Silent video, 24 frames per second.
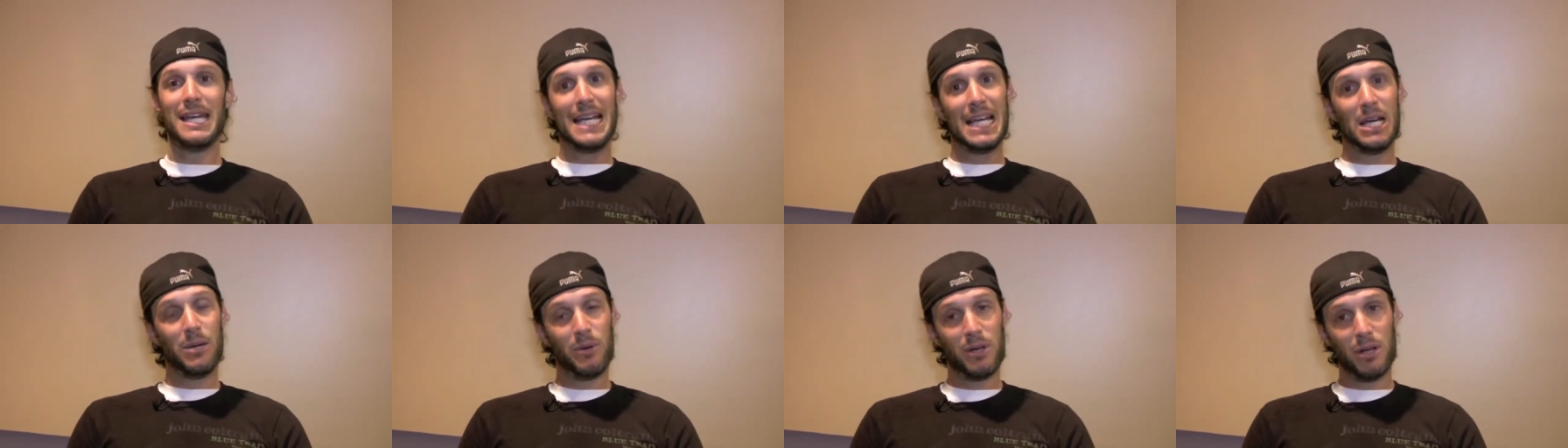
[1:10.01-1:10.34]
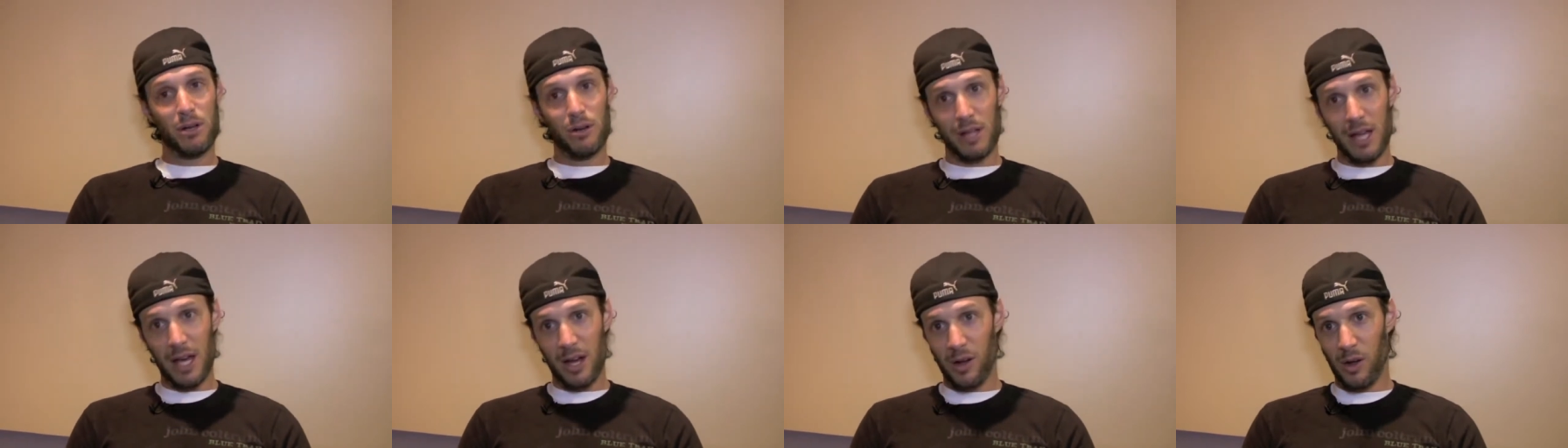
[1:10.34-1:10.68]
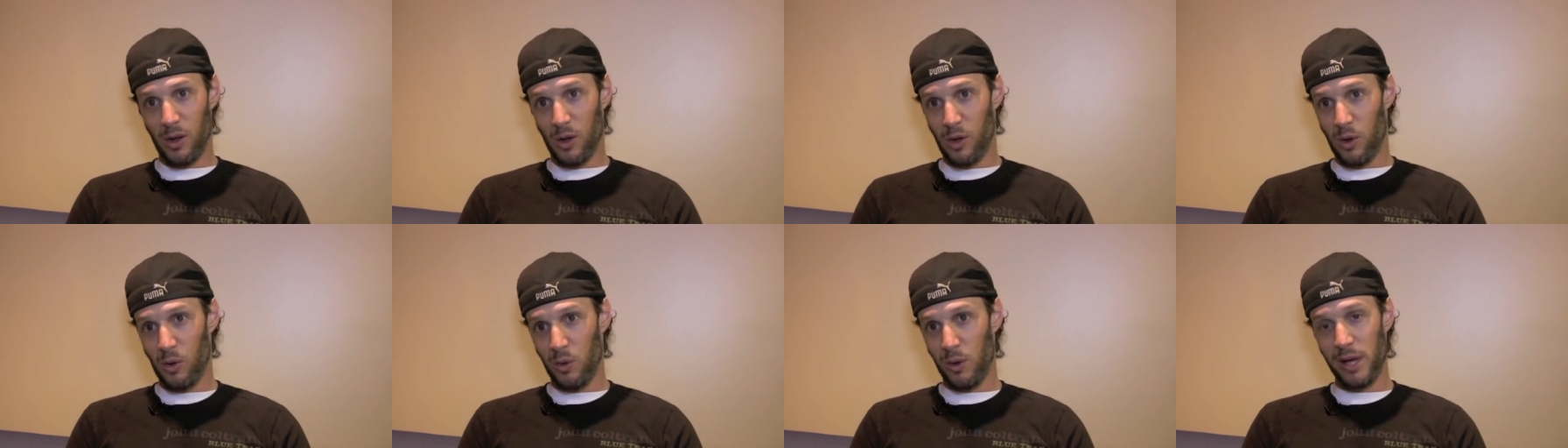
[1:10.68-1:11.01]
Yeah. And we go that
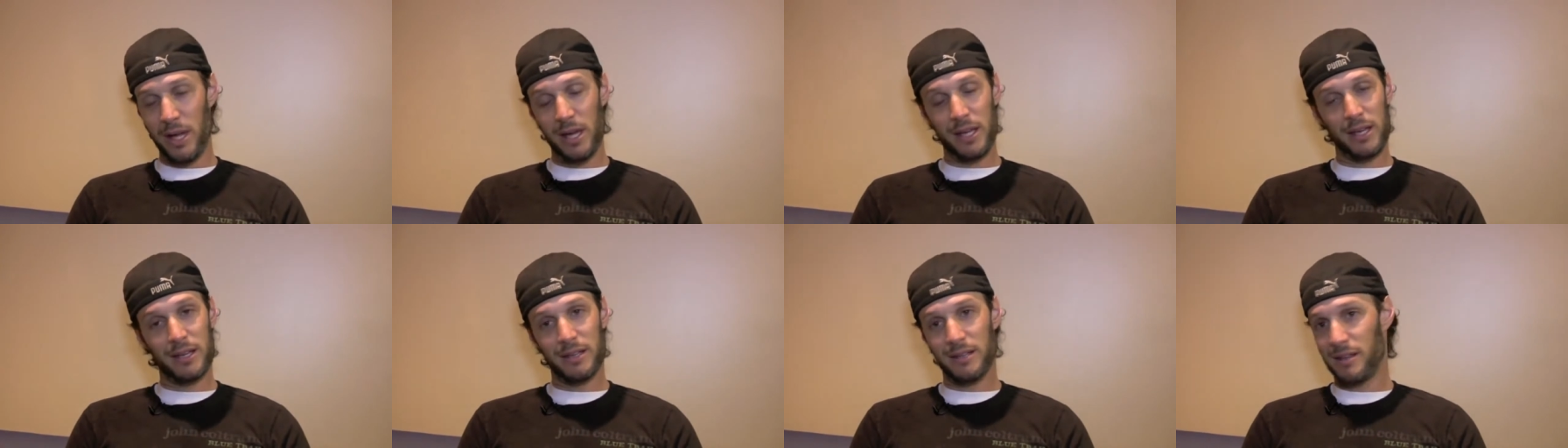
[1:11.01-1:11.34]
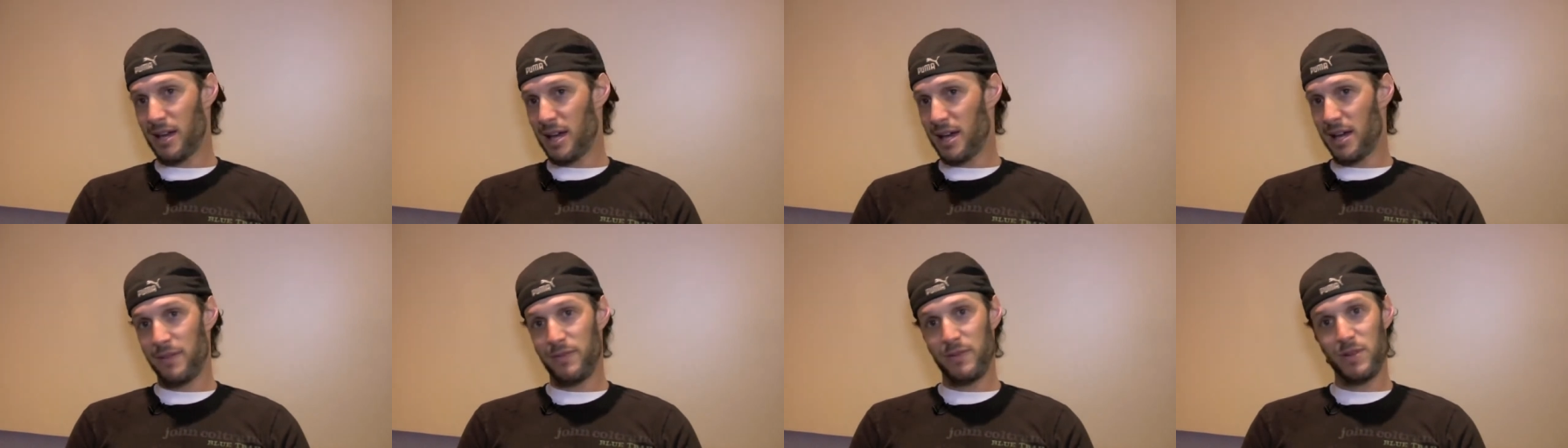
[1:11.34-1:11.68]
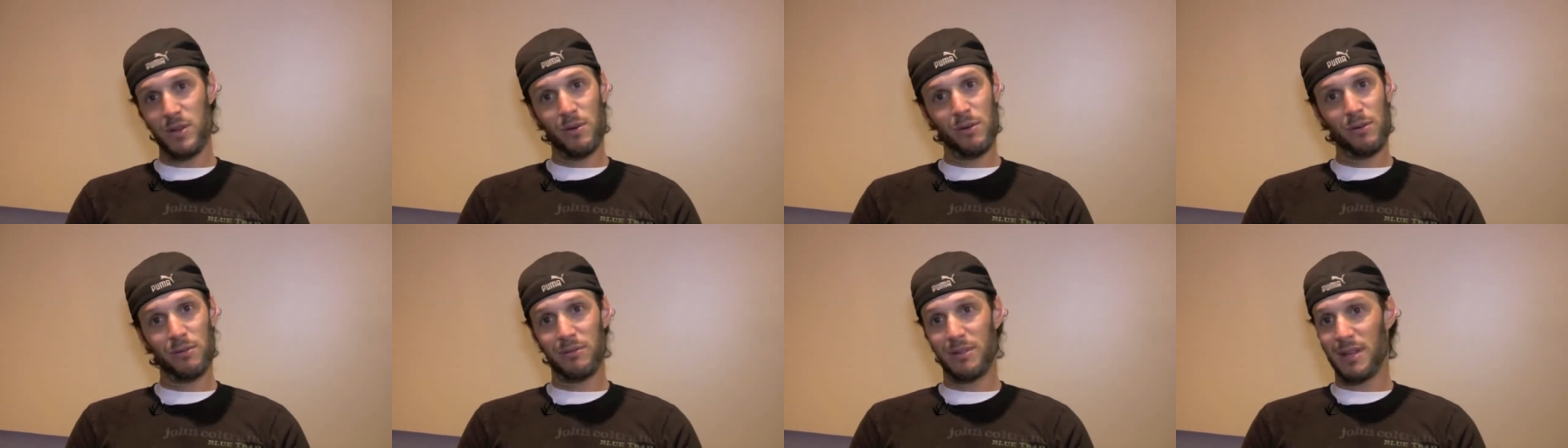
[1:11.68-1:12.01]
whole week. If
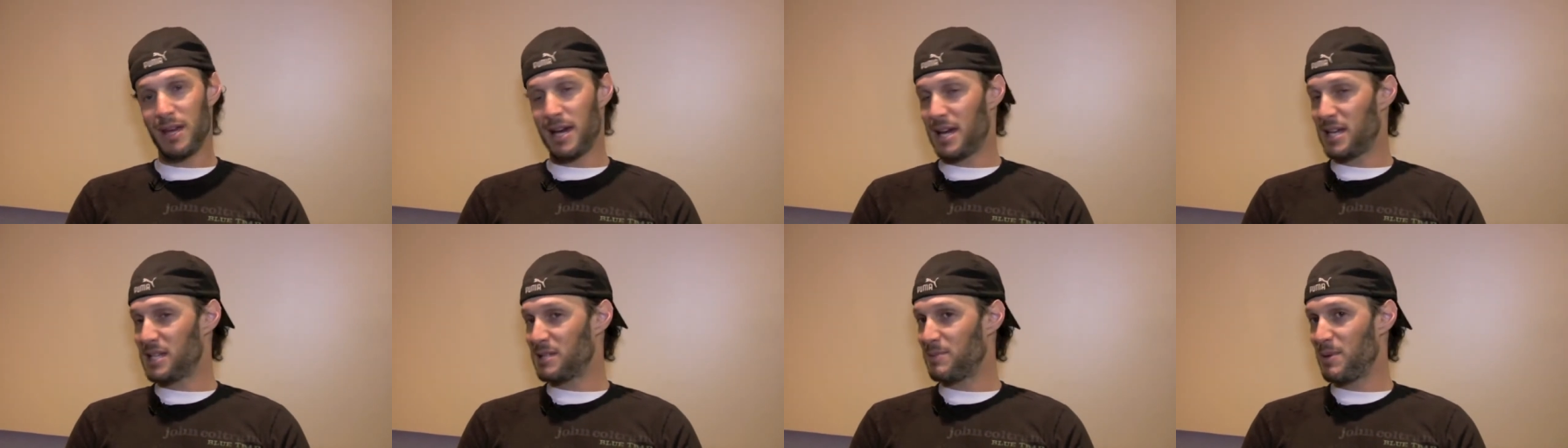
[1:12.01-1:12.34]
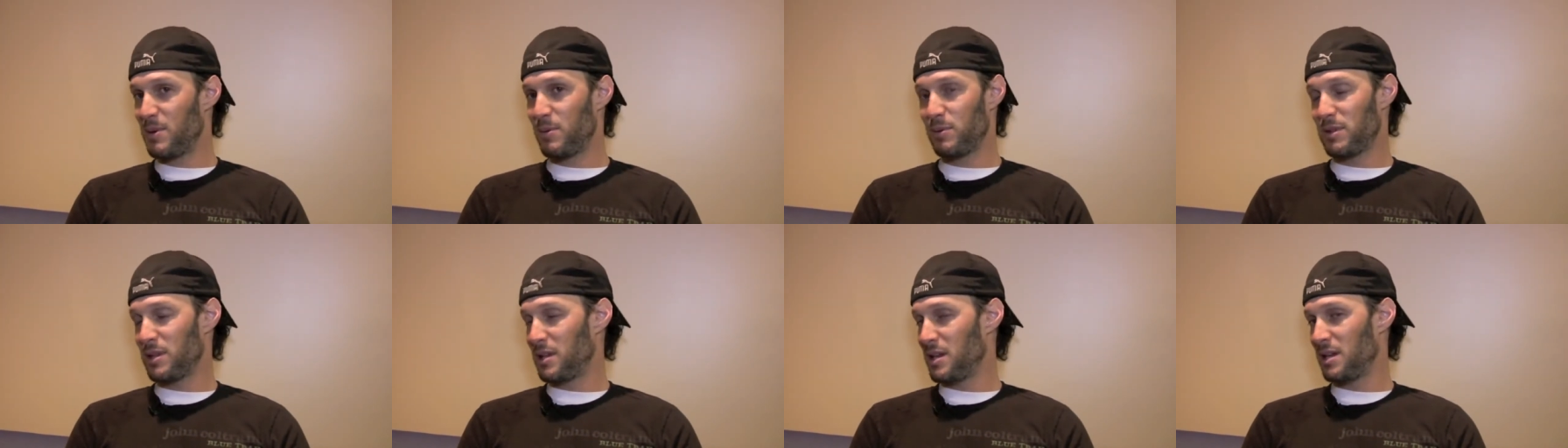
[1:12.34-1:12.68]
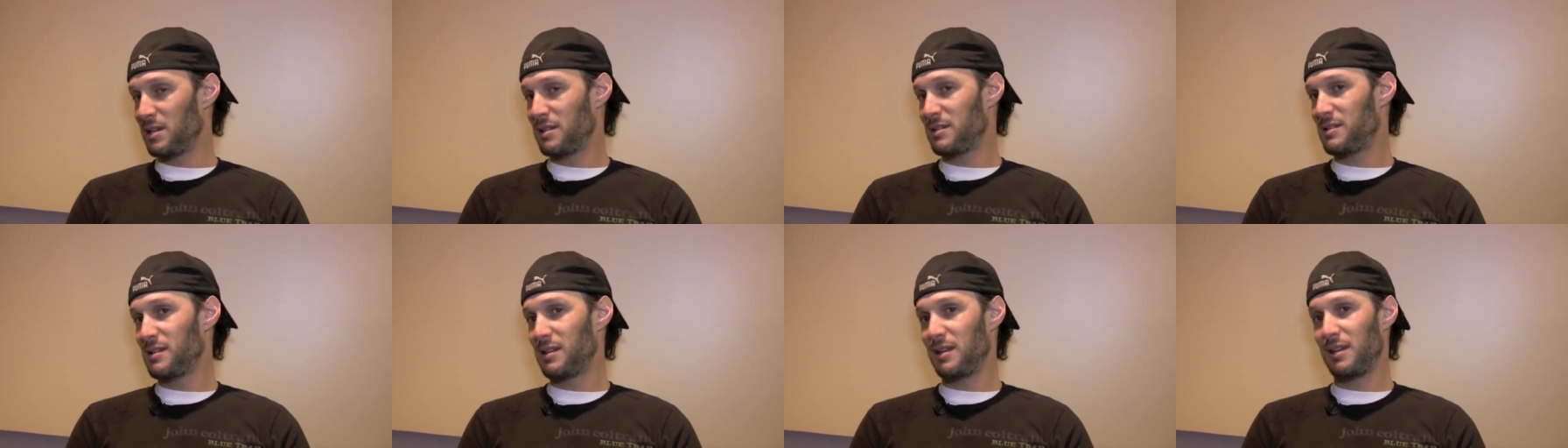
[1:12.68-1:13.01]
you asked me what the
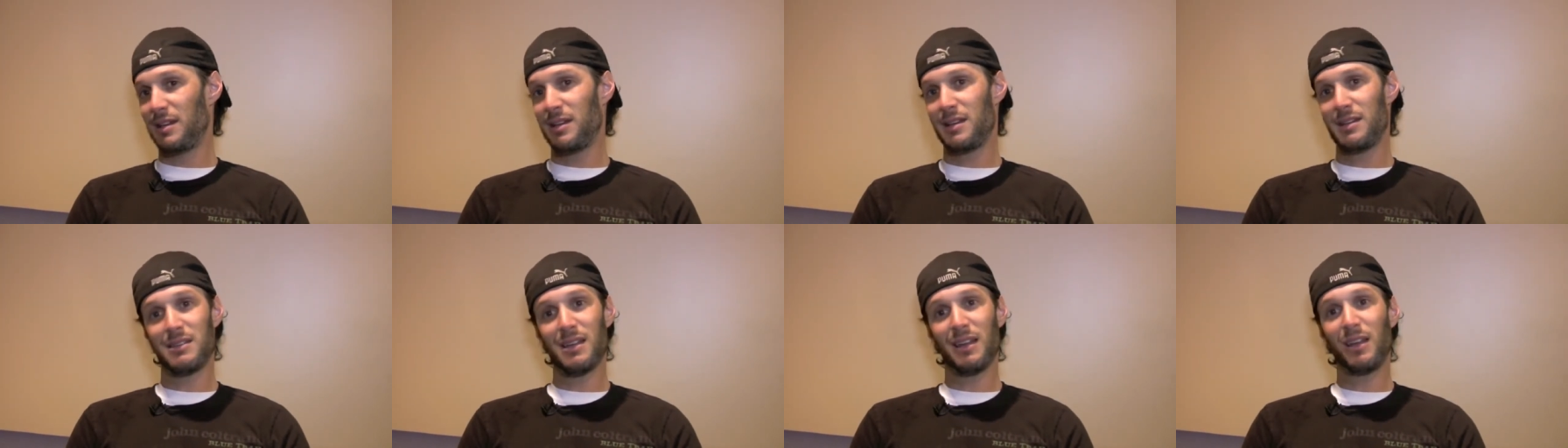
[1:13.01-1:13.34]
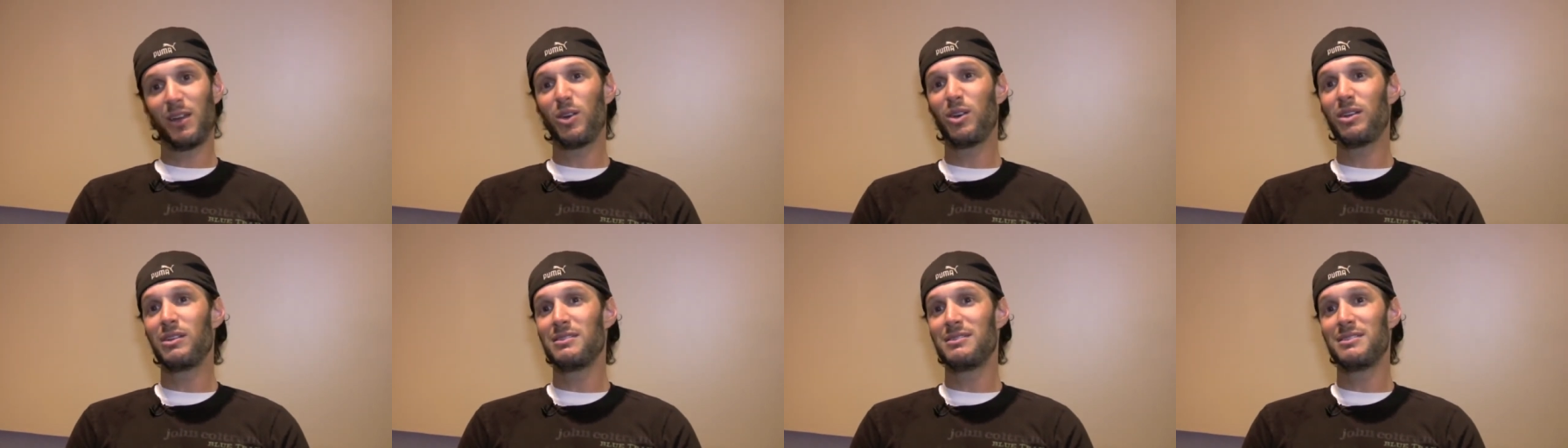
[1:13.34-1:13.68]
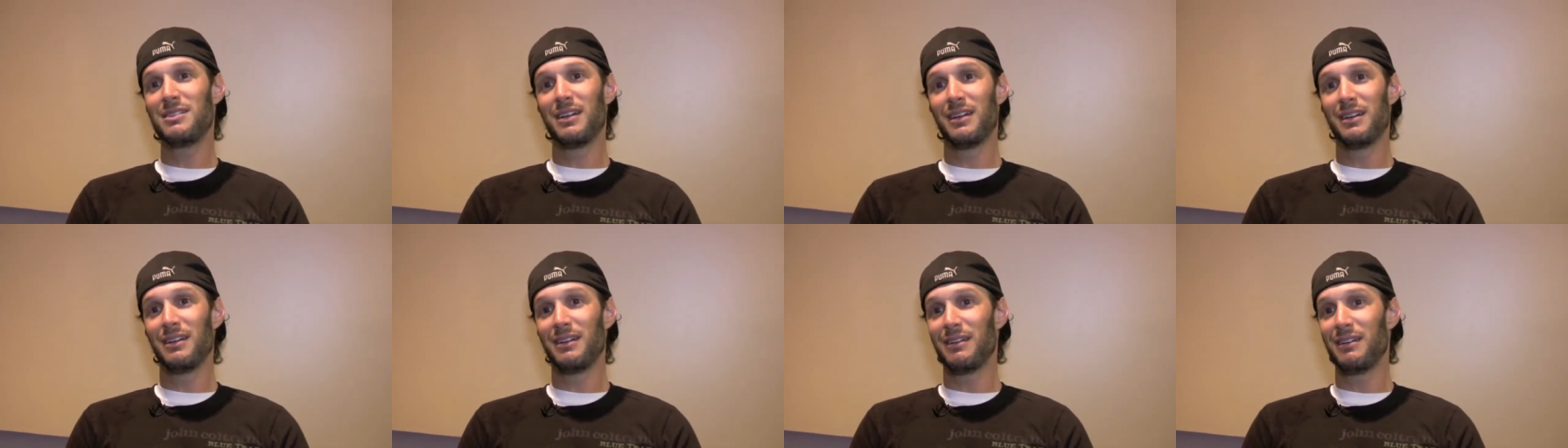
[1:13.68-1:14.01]
next city is, I couldn't
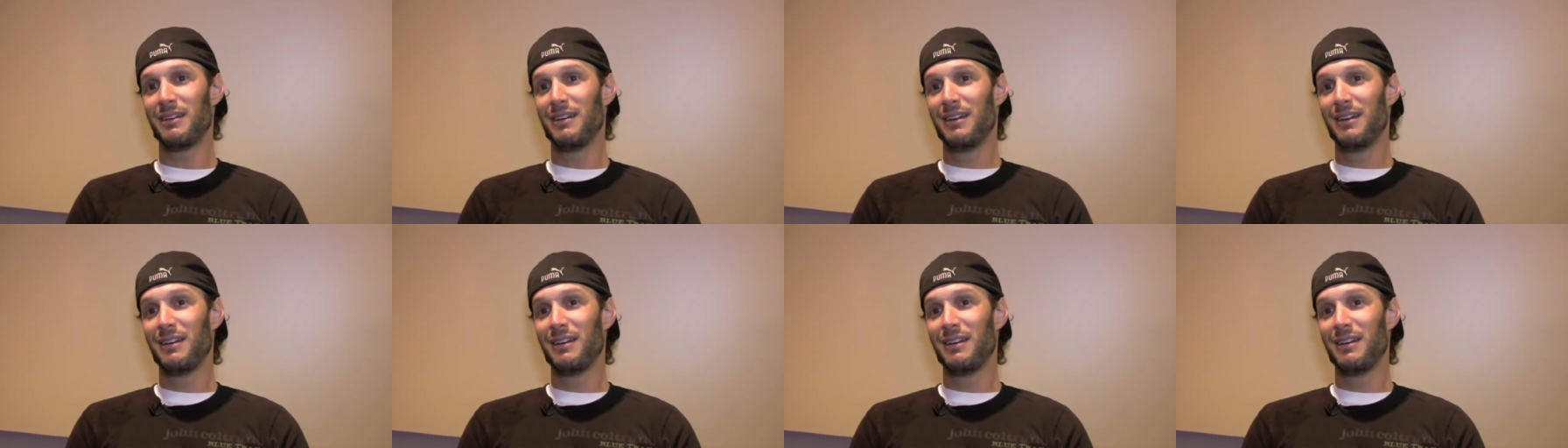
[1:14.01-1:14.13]
tell you.